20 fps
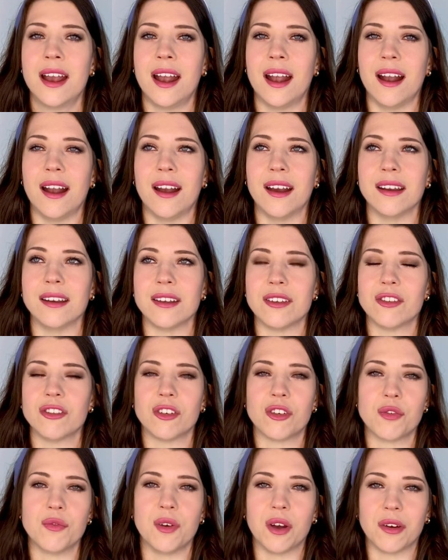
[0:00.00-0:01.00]
and it's
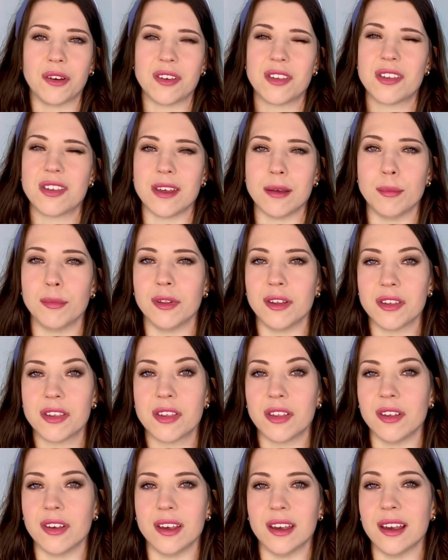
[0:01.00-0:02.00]
just very
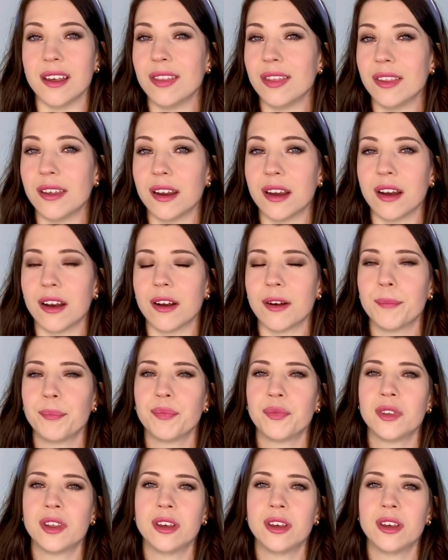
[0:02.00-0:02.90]
seamlessly in there.